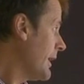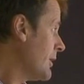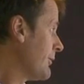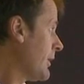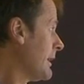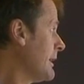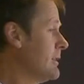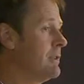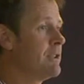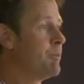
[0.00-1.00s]
And
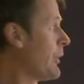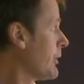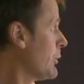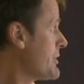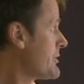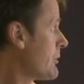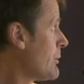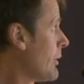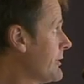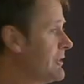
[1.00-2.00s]
finally, at the bottom, which is
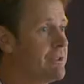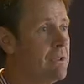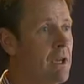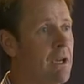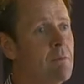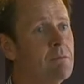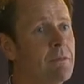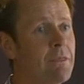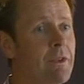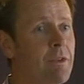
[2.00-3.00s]
really what this
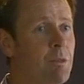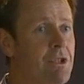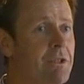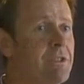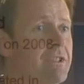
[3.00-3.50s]
the picture you